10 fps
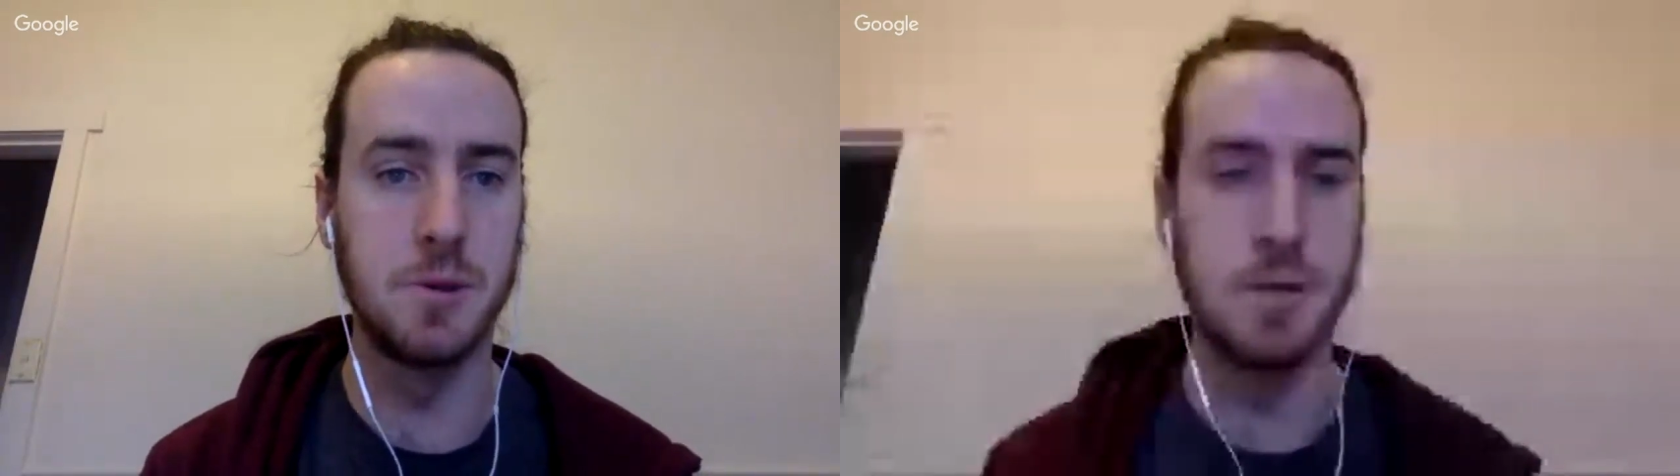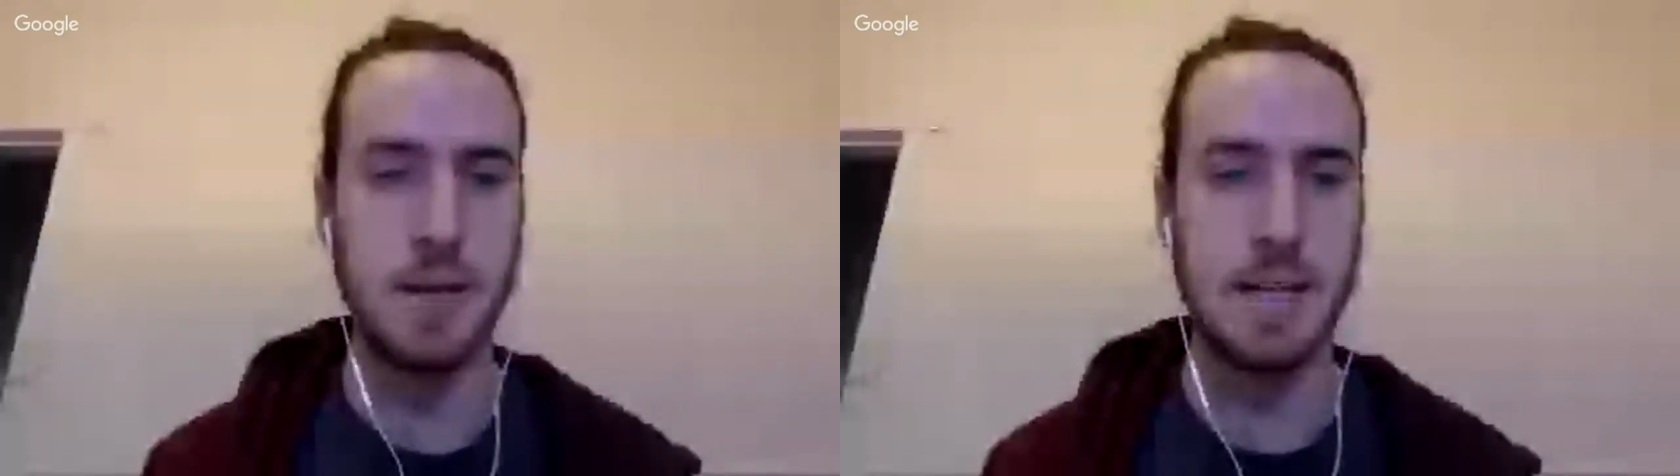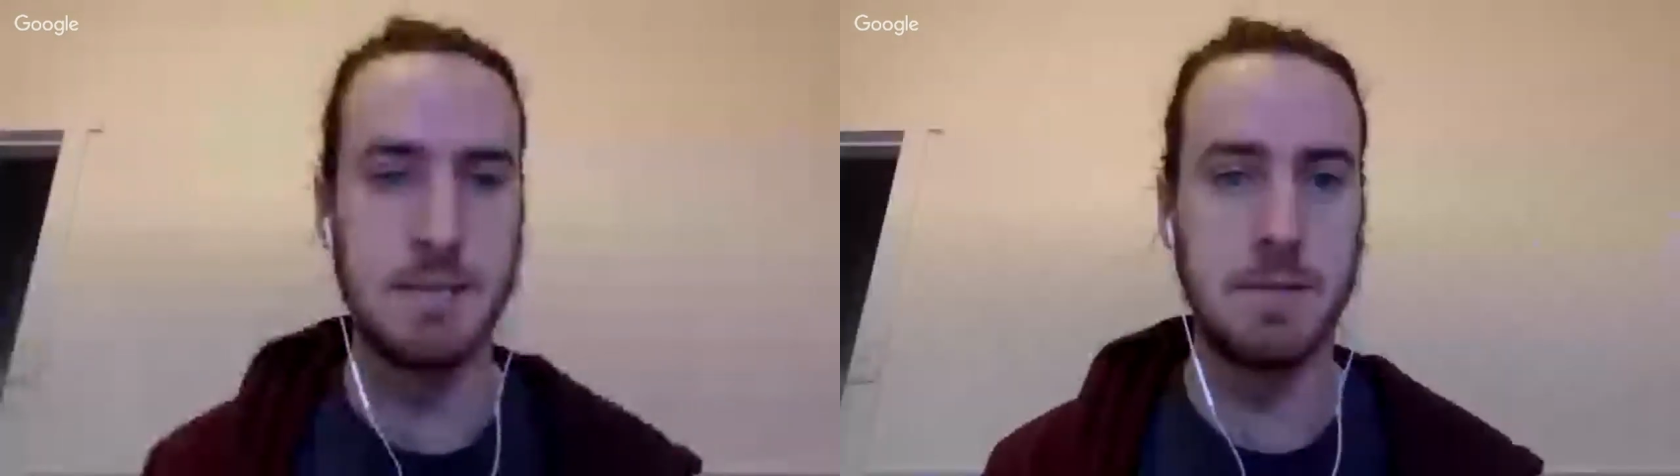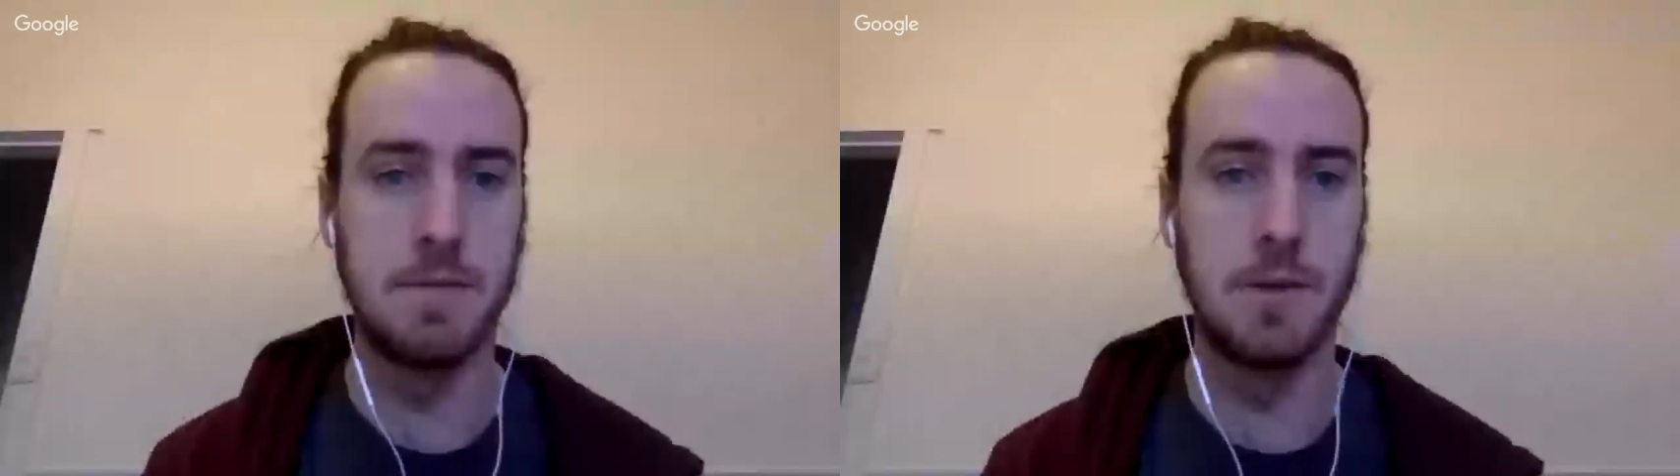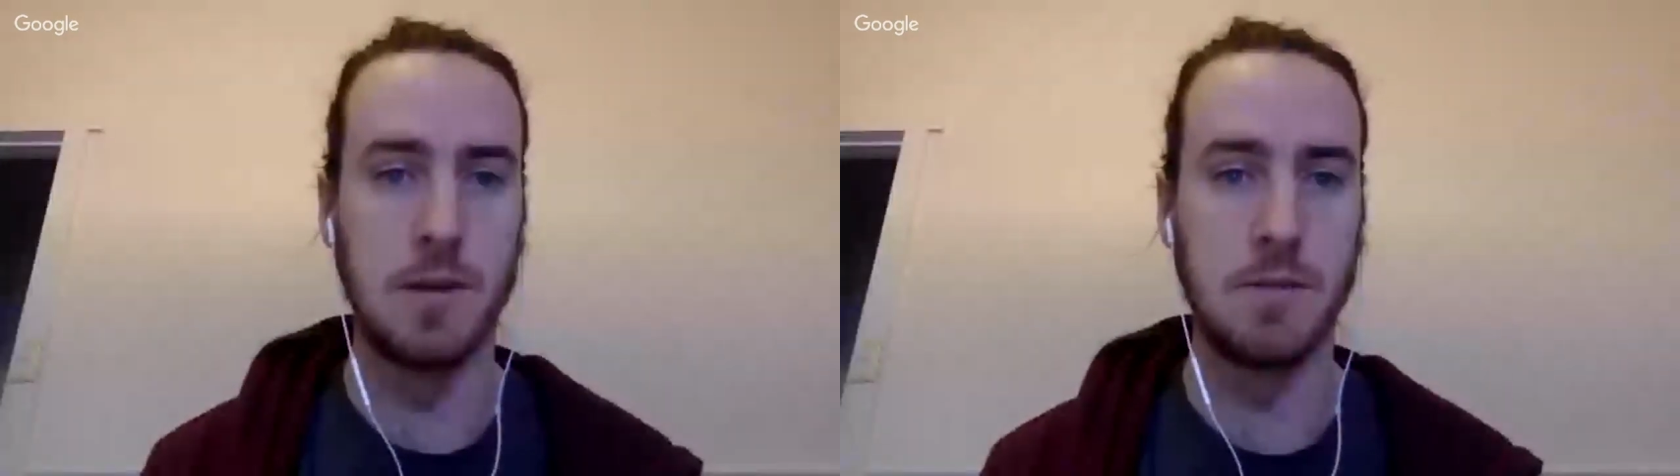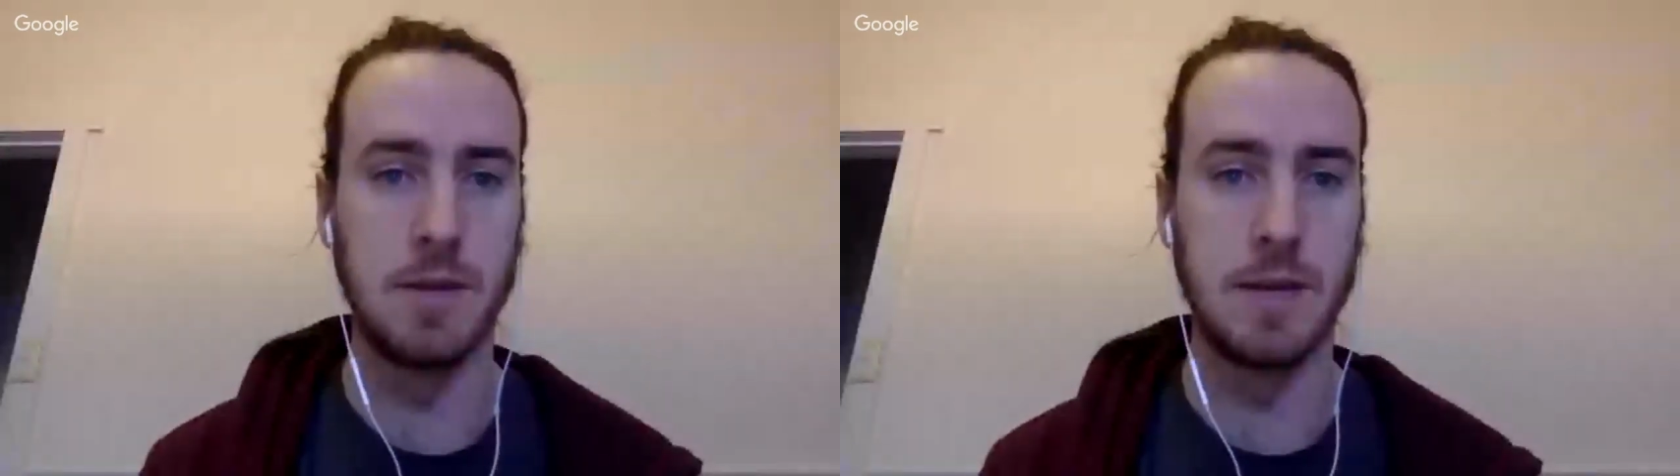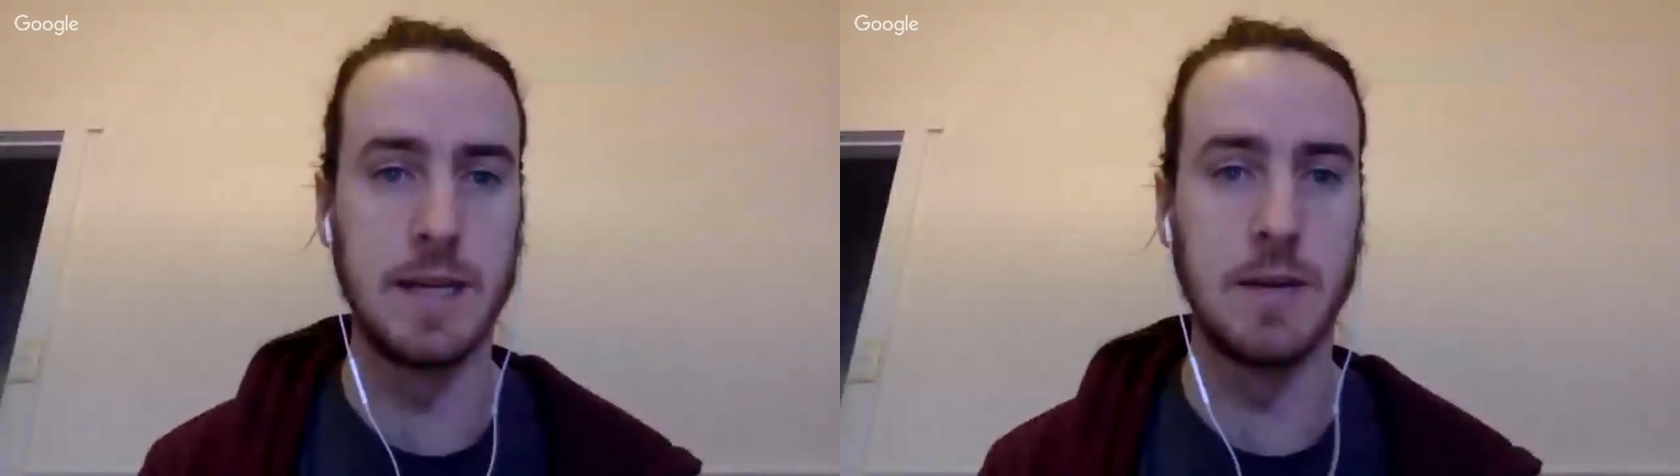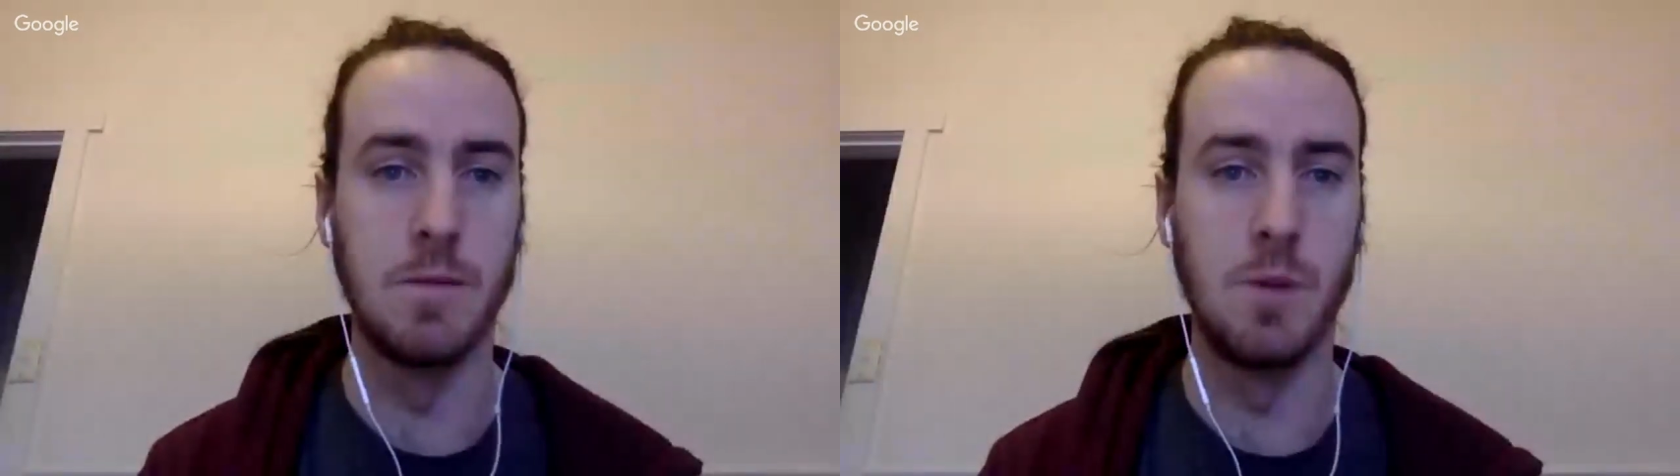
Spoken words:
2, the Nets win 43